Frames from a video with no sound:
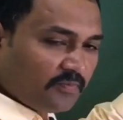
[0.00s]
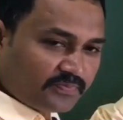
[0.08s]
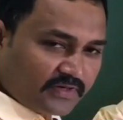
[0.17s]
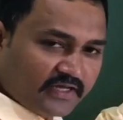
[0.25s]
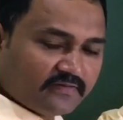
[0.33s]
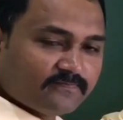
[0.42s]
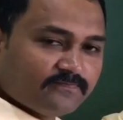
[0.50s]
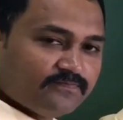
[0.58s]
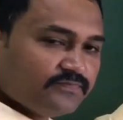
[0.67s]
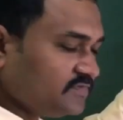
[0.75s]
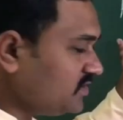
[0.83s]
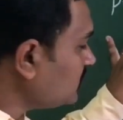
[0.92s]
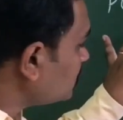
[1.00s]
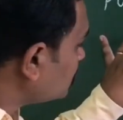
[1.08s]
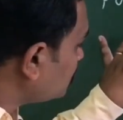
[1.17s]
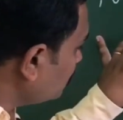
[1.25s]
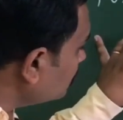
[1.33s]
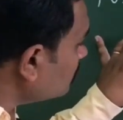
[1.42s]
obtain the
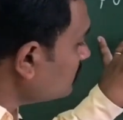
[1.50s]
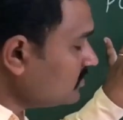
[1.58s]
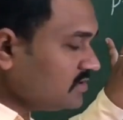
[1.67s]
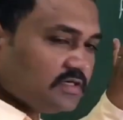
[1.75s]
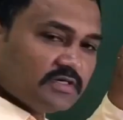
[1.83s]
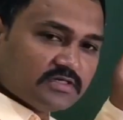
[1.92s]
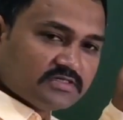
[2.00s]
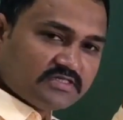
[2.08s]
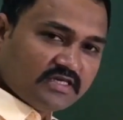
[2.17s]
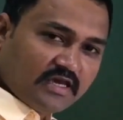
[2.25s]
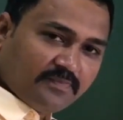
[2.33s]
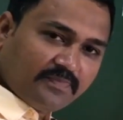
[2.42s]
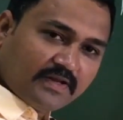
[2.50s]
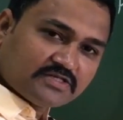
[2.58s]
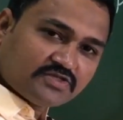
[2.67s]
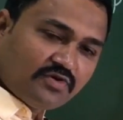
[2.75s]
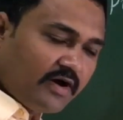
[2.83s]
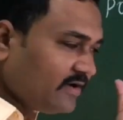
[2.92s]
2 Ca
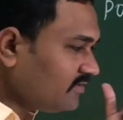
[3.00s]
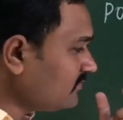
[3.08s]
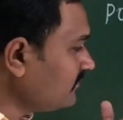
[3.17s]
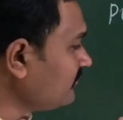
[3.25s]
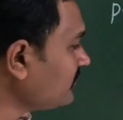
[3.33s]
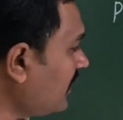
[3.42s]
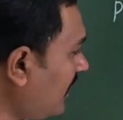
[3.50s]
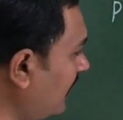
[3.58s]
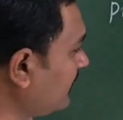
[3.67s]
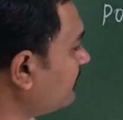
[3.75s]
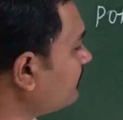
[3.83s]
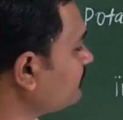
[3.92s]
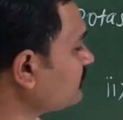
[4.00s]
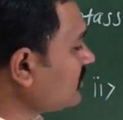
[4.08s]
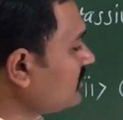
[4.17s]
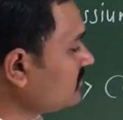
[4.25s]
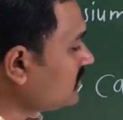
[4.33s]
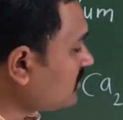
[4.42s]
plus 2 ion and
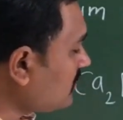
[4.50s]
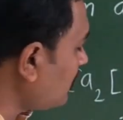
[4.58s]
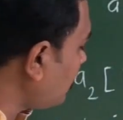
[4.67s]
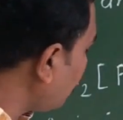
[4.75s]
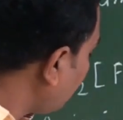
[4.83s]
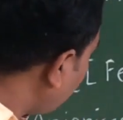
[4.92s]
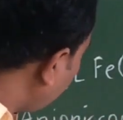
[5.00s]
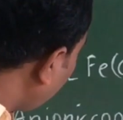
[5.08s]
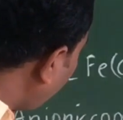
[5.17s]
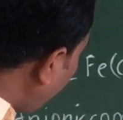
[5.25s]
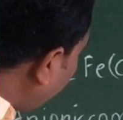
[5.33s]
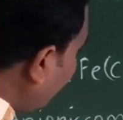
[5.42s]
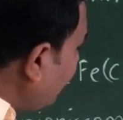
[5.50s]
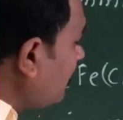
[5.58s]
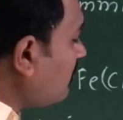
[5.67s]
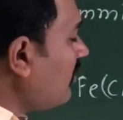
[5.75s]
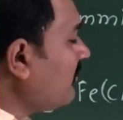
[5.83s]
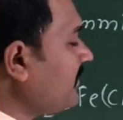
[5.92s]
the
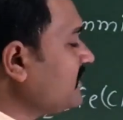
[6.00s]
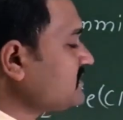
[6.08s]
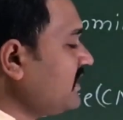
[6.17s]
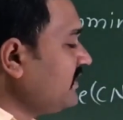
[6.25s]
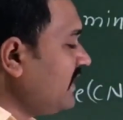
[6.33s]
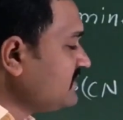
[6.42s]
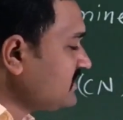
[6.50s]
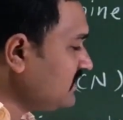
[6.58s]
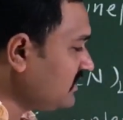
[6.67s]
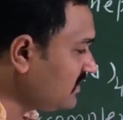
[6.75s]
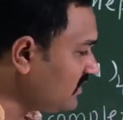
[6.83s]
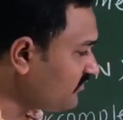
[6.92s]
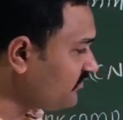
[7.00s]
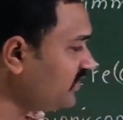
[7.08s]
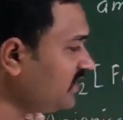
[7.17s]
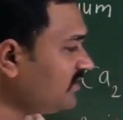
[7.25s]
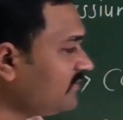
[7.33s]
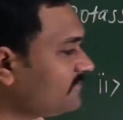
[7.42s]
anionic complex ion as an
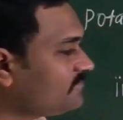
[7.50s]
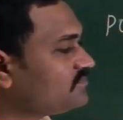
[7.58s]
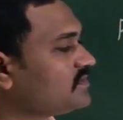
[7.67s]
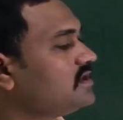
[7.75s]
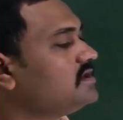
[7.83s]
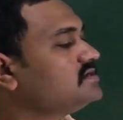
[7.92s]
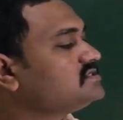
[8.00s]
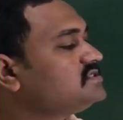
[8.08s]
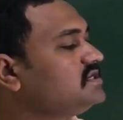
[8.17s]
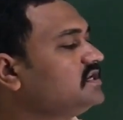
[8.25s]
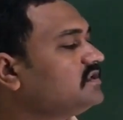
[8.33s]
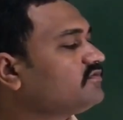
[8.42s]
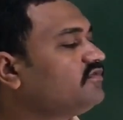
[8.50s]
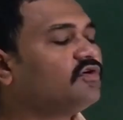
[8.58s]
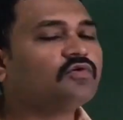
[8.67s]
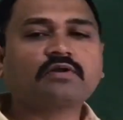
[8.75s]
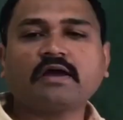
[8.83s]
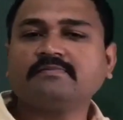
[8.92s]
Fe Cn
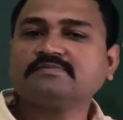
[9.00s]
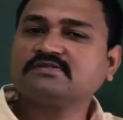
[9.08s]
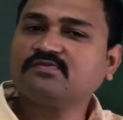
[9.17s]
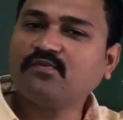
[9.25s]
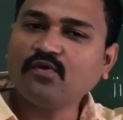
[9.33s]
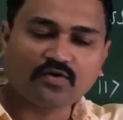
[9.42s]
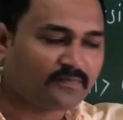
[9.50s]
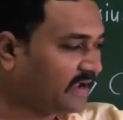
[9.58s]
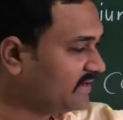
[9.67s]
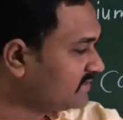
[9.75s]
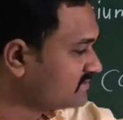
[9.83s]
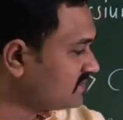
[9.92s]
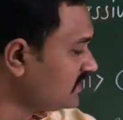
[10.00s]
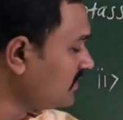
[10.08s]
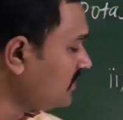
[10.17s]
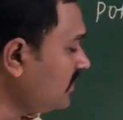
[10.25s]
4 times 4 minus.